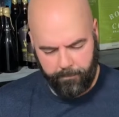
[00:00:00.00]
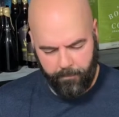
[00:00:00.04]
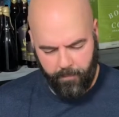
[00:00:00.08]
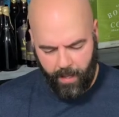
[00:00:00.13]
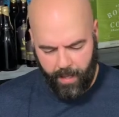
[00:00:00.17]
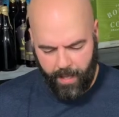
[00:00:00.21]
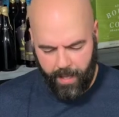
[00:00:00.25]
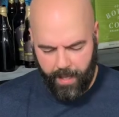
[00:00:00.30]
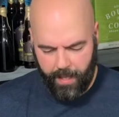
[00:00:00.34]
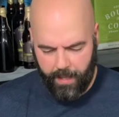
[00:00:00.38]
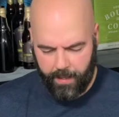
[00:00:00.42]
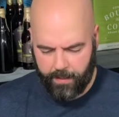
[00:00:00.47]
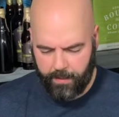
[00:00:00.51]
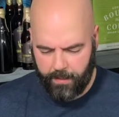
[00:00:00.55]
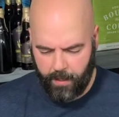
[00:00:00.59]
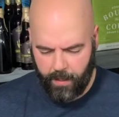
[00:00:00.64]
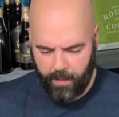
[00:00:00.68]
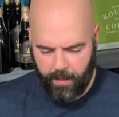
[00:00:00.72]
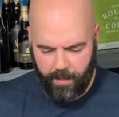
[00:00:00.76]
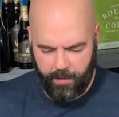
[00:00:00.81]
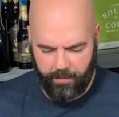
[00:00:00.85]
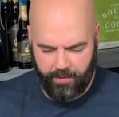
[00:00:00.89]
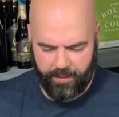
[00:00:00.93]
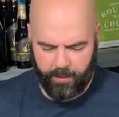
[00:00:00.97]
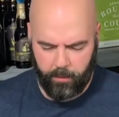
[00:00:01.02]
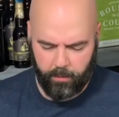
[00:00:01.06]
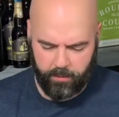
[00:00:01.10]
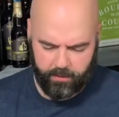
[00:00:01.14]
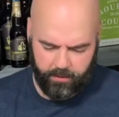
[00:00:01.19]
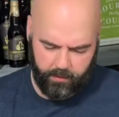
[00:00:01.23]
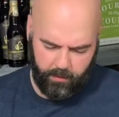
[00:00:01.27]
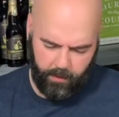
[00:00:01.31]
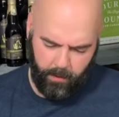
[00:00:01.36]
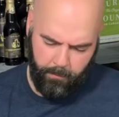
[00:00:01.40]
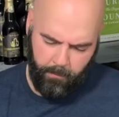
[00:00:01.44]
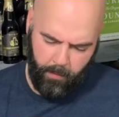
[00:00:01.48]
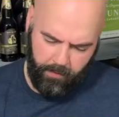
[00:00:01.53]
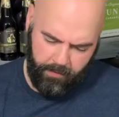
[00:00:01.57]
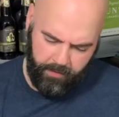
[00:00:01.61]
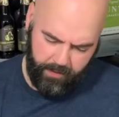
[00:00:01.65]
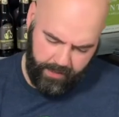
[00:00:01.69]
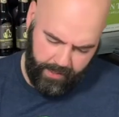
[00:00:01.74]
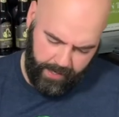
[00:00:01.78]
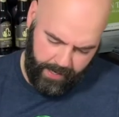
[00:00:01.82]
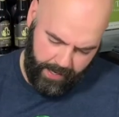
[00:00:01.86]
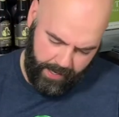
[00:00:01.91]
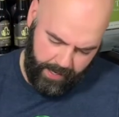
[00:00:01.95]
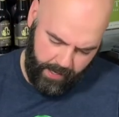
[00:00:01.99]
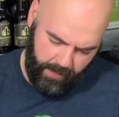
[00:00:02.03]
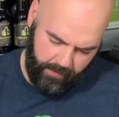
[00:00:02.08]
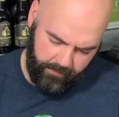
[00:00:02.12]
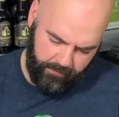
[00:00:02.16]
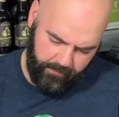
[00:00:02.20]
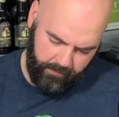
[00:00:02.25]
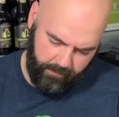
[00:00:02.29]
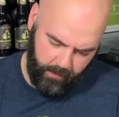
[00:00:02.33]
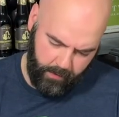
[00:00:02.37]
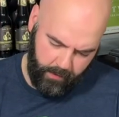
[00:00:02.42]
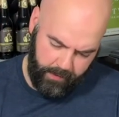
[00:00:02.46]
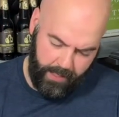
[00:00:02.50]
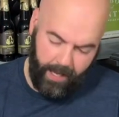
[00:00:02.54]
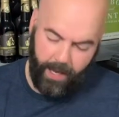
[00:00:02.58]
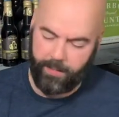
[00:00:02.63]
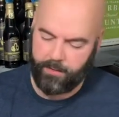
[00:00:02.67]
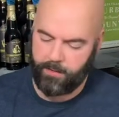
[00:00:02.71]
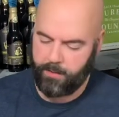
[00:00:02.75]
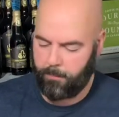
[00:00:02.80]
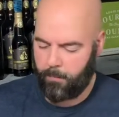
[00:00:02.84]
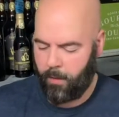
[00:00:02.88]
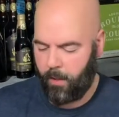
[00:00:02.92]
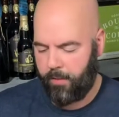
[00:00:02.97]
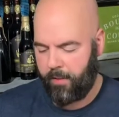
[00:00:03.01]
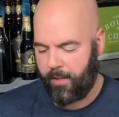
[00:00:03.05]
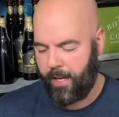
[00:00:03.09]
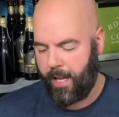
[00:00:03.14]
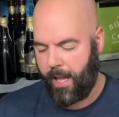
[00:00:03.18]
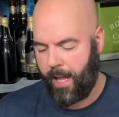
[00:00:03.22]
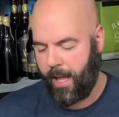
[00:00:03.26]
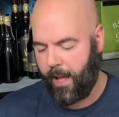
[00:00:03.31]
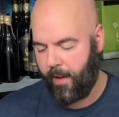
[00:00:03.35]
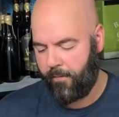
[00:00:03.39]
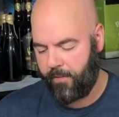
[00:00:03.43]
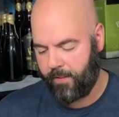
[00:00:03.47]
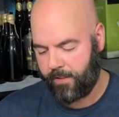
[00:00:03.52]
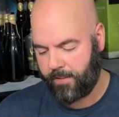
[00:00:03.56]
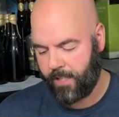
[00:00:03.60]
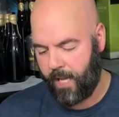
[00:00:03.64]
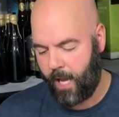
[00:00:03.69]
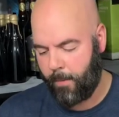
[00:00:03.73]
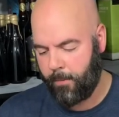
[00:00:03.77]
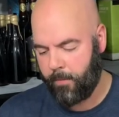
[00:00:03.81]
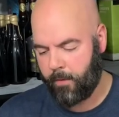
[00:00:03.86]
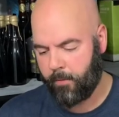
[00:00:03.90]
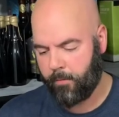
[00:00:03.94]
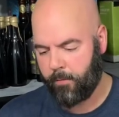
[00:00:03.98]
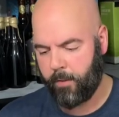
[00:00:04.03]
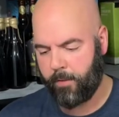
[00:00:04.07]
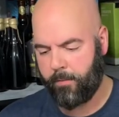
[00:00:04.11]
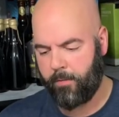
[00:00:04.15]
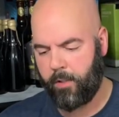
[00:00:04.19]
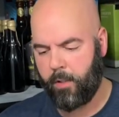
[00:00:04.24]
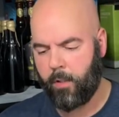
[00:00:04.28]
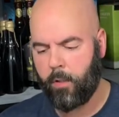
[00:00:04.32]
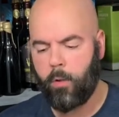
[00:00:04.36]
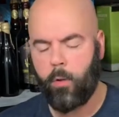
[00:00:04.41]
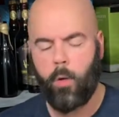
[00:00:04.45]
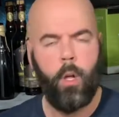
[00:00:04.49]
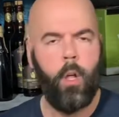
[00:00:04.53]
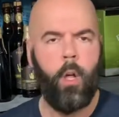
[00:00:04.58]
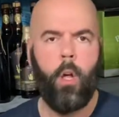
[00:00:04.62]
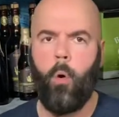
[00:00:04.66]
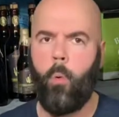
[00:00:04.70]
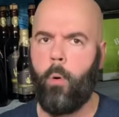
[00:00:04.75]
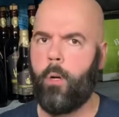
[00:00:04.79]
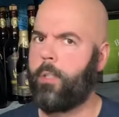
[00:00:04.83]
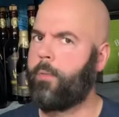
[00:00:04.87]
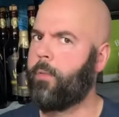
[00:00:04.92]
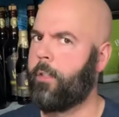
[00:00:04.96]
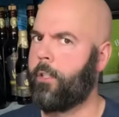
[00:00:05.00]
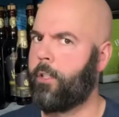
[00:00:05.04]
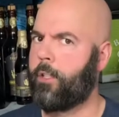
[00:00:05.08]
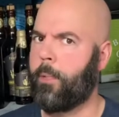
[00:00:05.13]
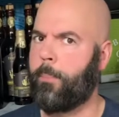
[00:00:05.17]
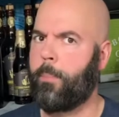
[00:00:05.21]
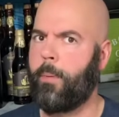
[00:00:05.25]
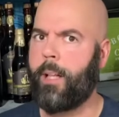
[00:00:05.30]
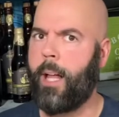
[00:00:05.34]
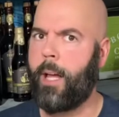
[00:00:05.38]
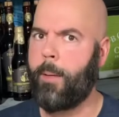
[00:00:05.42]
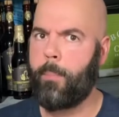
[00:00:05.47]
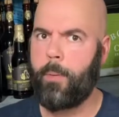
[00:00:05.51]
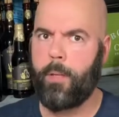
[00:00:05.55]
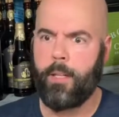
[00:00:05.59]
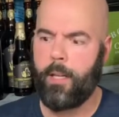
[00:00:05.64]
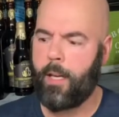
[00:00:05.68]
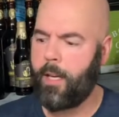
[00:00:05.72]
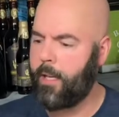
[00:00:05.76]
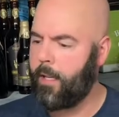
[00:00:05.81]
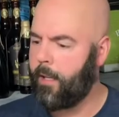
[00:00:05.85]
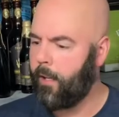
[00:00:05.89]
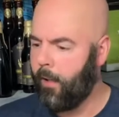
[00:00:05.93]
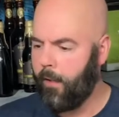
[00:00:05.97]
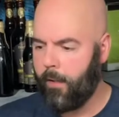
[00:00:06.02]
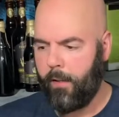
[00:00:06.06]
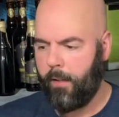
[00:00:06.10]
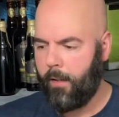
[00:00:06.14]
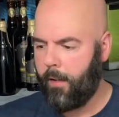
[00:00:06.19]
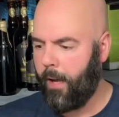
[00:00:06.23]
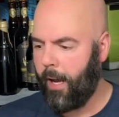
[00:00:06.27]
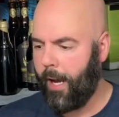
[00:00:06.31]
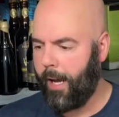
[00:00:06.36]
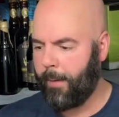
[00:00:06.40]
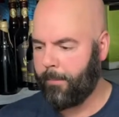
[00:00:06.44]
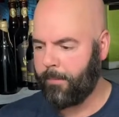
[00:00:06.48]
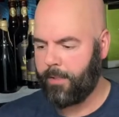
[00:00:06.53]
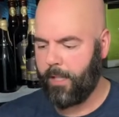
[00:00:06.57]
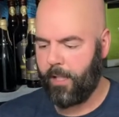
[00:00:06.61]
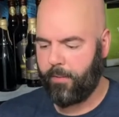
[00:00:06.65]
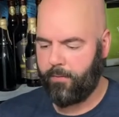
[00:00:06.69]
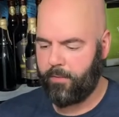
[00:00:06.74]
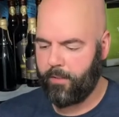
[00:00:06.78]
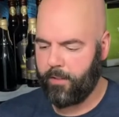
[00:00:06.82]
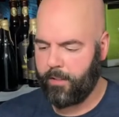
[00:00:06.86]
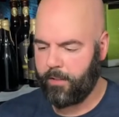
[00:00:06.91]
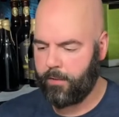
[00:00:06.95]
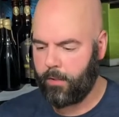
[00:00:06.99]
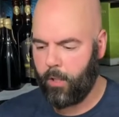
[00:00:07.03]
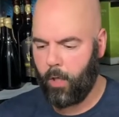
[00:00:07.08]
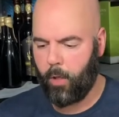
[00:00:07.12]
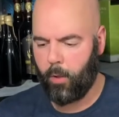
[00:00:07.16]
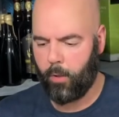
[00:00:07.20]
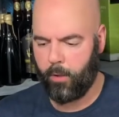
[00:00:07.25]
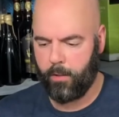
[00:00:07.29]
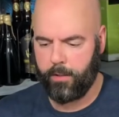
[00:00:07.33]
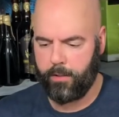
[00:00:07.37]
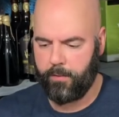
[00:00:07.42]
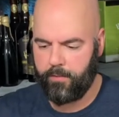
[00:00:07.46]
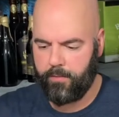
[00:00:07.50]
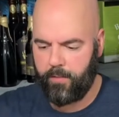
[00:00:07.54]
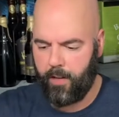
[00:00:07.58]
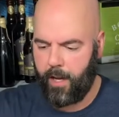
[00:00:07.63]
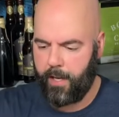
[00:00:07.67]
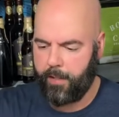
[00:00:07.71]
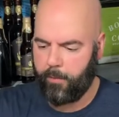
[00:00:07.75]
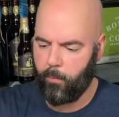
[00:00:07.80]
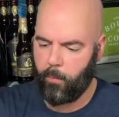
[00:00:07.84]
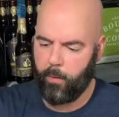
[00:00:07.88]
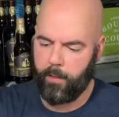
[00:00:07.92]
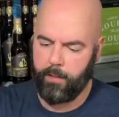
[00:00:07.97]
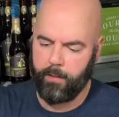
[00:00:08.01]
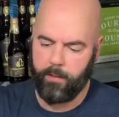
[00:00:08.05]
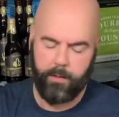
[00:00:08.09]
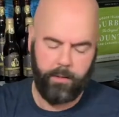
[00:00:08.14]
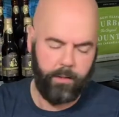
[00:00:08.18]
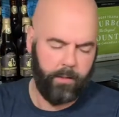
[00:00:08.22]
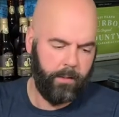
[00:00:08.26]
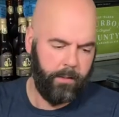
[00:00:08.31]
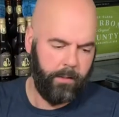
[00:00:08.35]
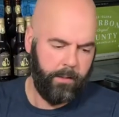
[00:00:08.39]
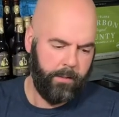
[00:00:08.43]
And I think it was a month and a half. Yeah, it's a month and a half at time of review, which for a triple IPA, I am definitely totally fine with.